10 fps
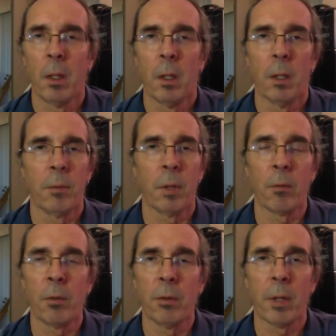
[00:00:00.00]
If you're
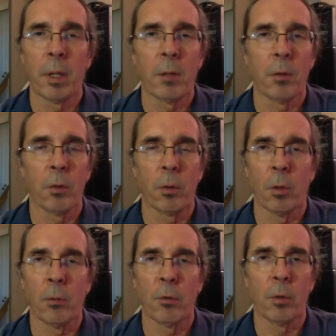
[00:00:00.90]
ever in doubt, you can
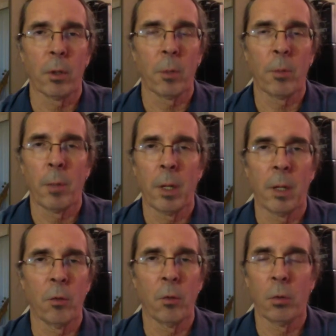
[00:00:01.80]
always look up the
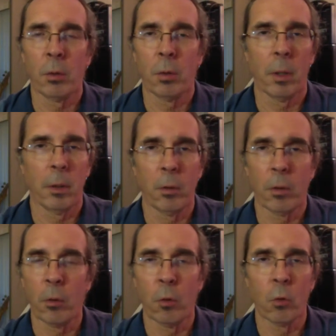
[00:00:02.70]
manual and you
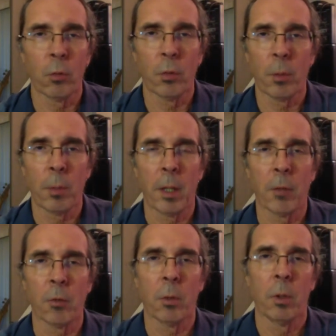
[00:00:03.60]
can Google for the
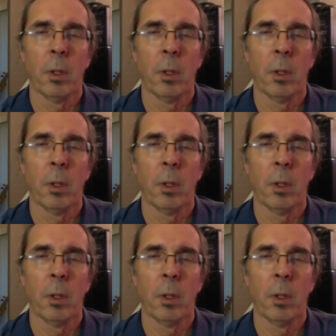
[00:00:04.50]
manual.